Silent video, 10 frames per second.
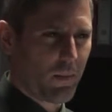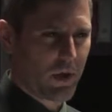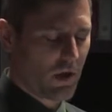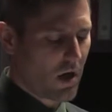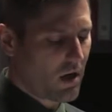
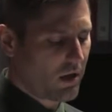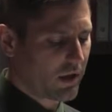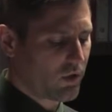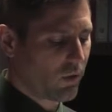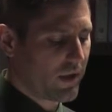But not all
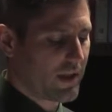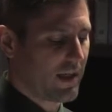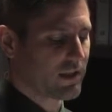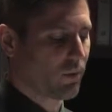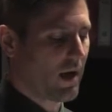
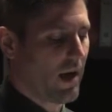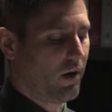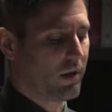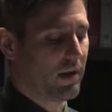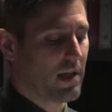auctorités were
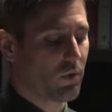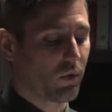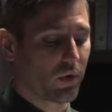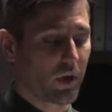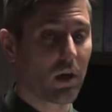held in
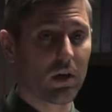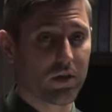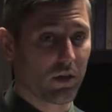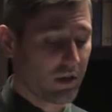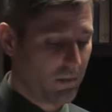equal regard
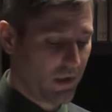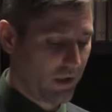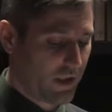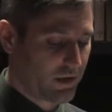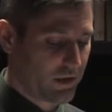during the
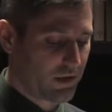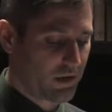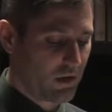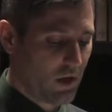Middle Ages.